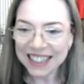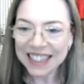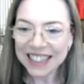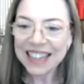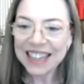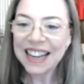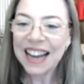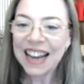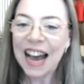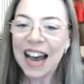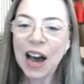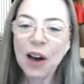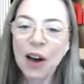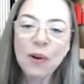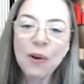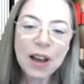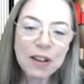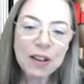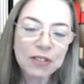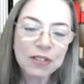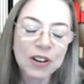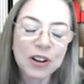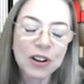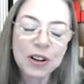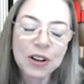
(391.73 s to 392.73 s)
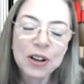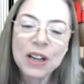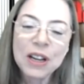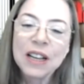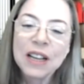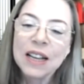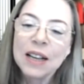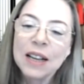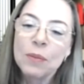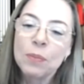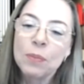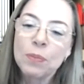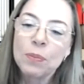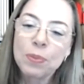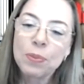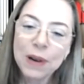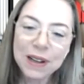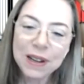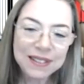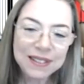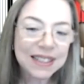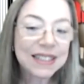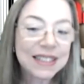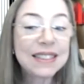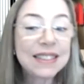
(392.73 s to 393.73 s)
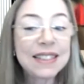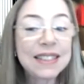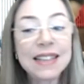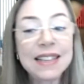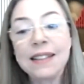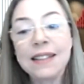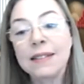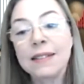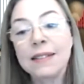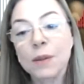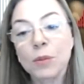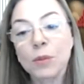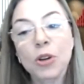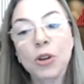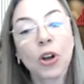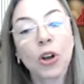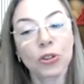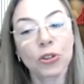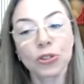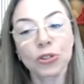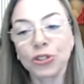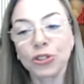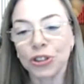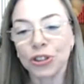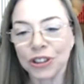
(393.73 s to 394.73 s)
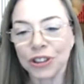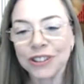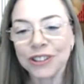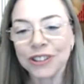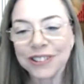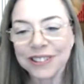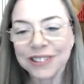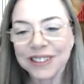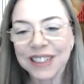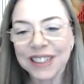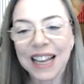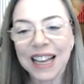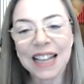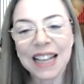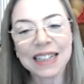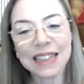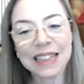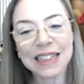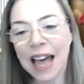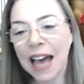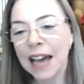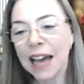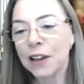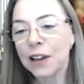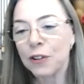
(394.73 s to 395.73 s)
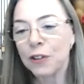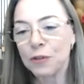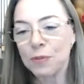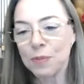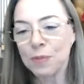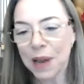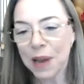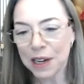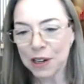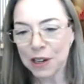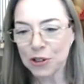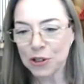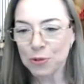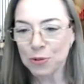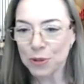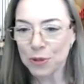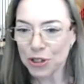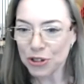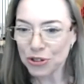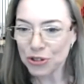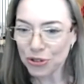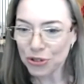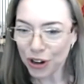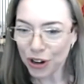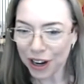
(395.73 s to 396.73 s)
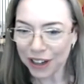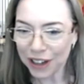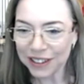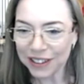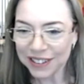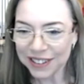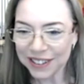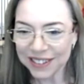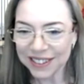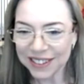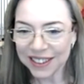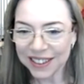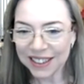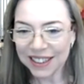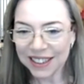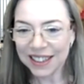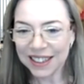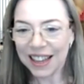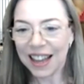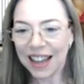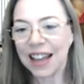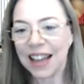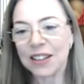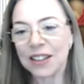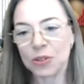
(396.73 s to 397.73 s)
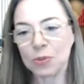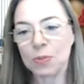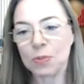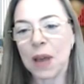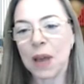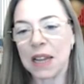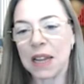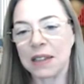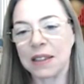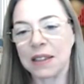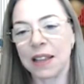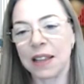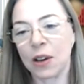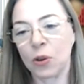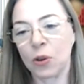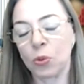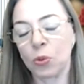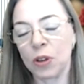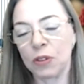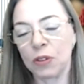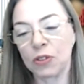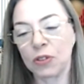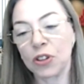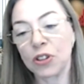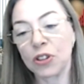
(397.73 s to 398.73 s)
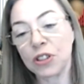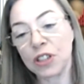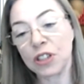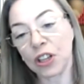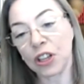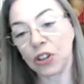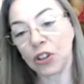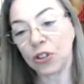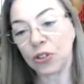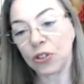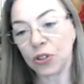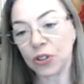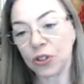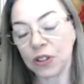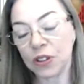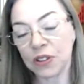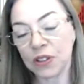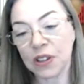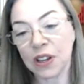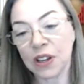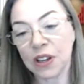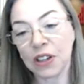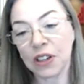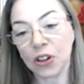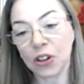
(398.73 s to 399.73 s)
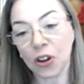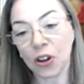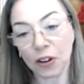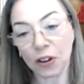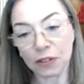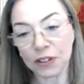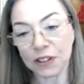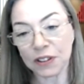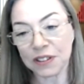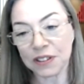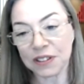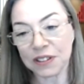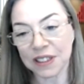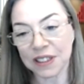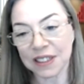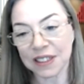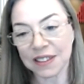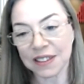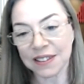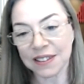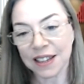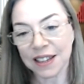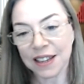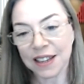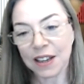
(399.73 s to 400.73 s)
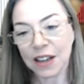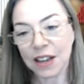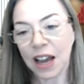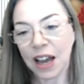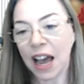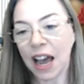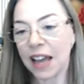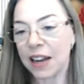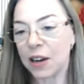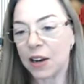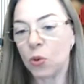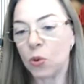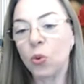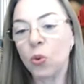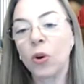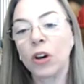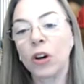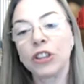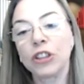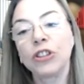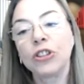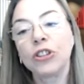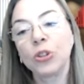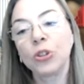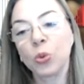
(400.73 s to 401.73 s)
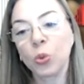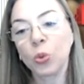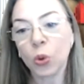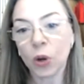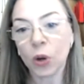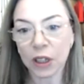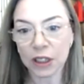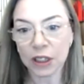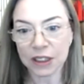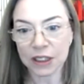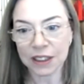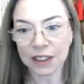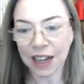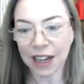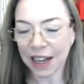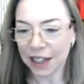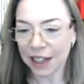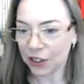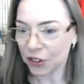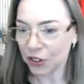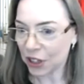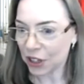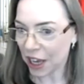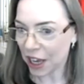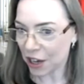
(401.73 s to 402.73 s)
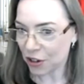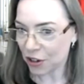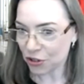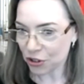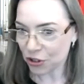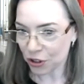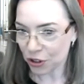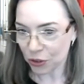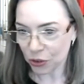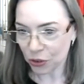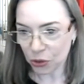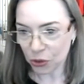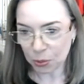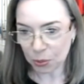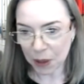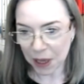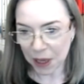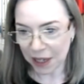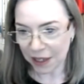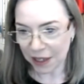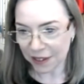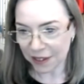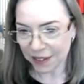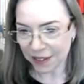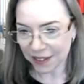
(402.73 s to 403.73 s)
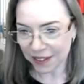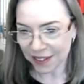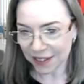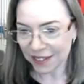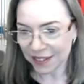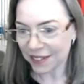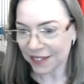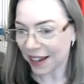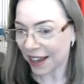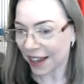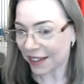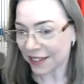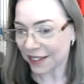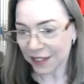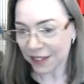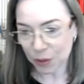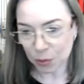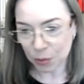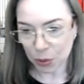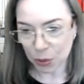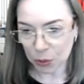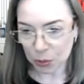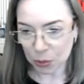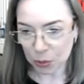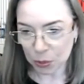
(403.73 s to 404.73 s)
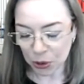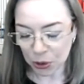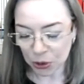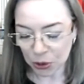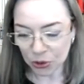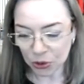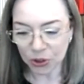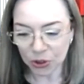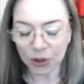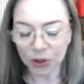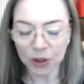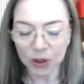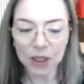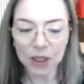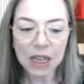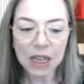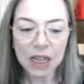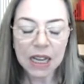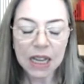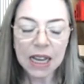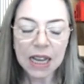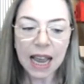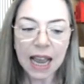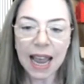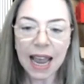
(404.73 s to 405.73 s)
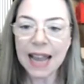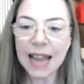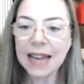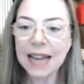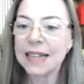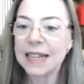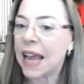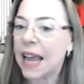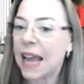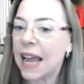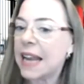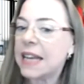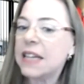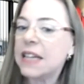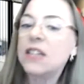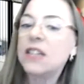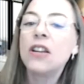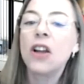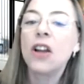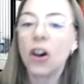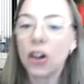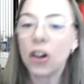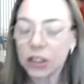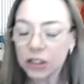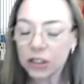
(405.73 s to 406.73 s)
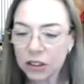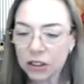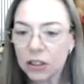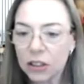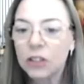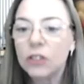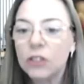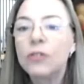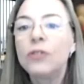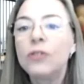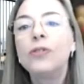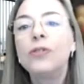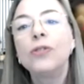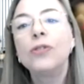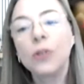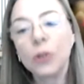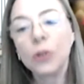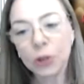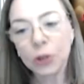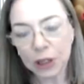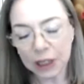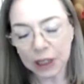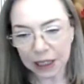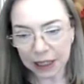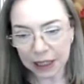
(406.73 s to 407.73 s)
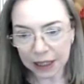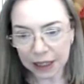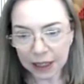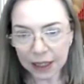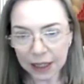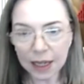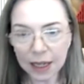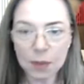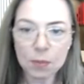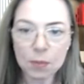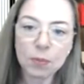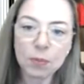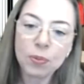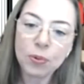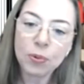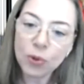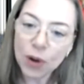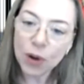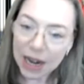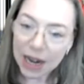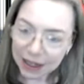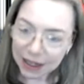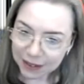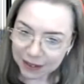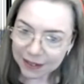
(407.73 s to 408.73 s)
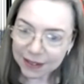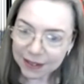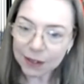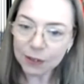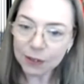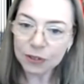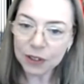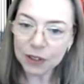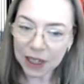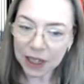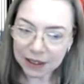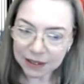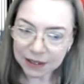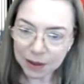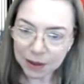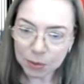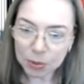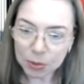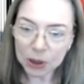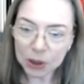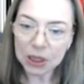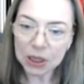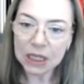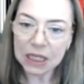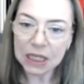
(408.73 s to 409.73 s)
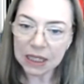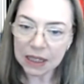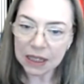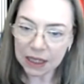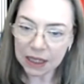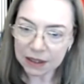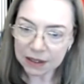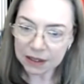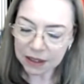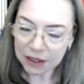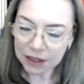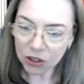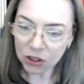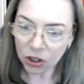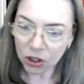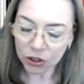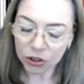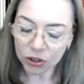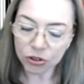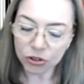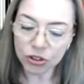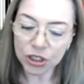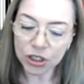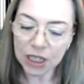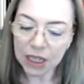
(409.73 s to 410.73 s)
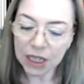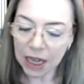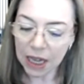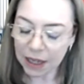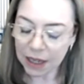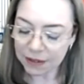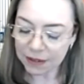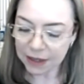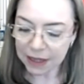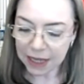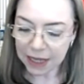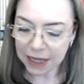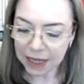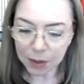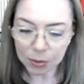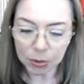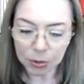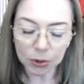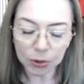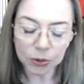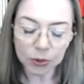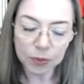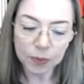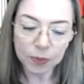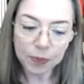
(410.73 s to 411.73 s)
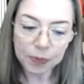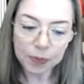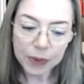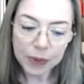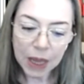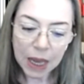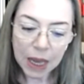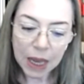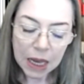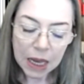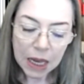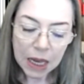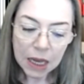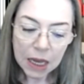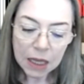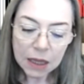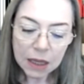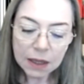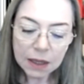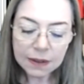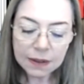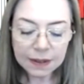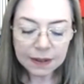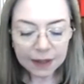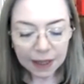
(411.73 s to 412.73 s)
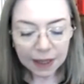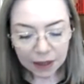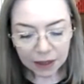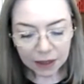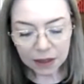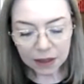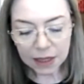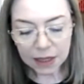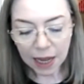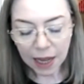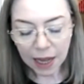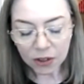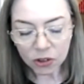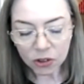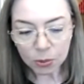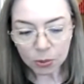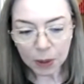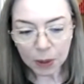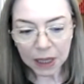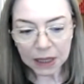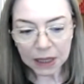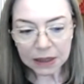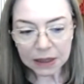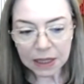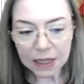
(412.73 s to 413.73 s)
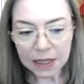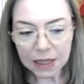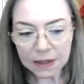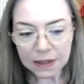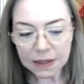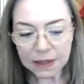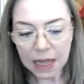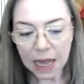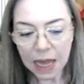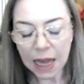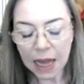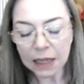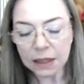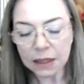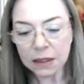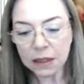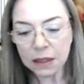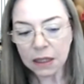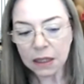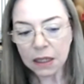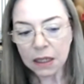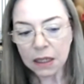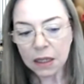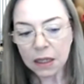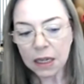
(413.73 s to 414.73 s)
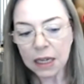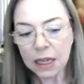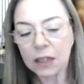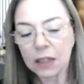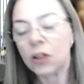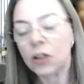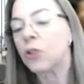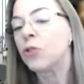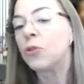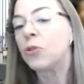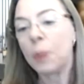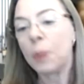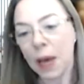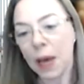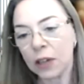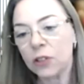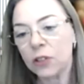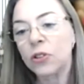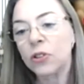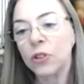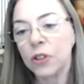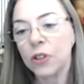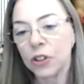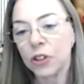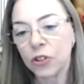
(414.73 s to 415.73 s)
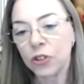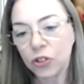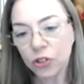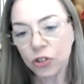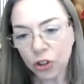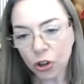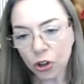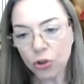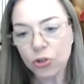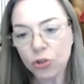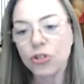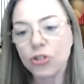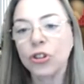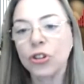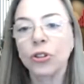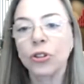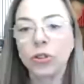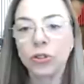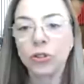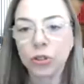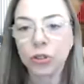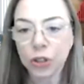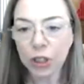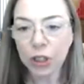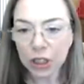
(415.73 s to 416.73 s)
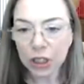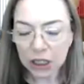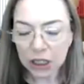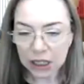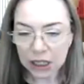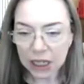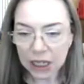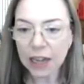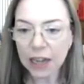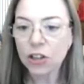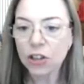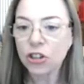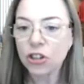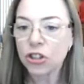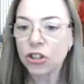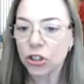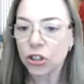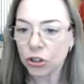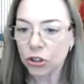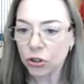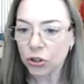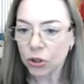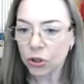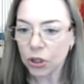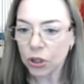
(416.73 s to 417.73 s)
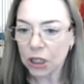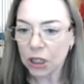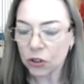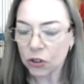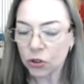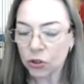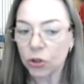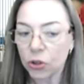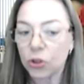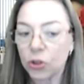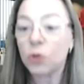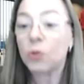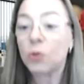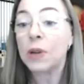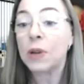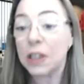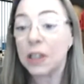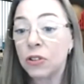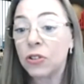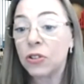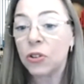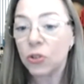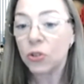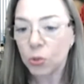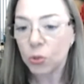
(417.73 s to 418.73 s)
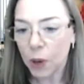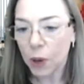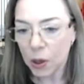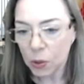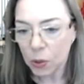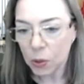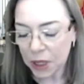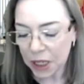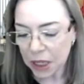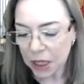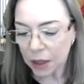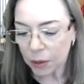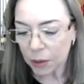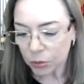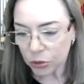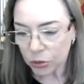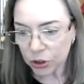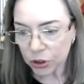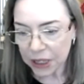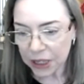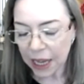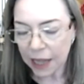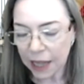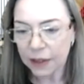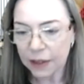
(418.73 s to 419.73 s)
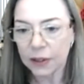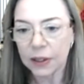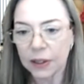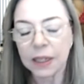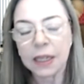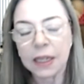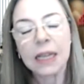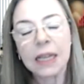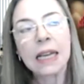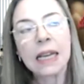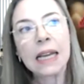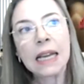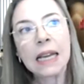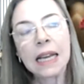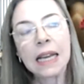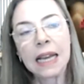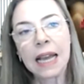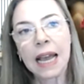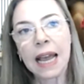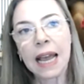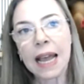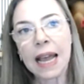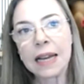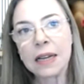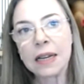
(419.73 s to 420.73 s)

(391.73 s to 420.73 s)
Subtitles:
However, presenteeism cultures and lack of management trust has meant that we've continued to design offices at a one-to-one allocation of space, desk per person, and not fully embrace the flexibility that technology has enabled. The second aspect is that it goes back to the social, to the connection, to the reasons why we come together. And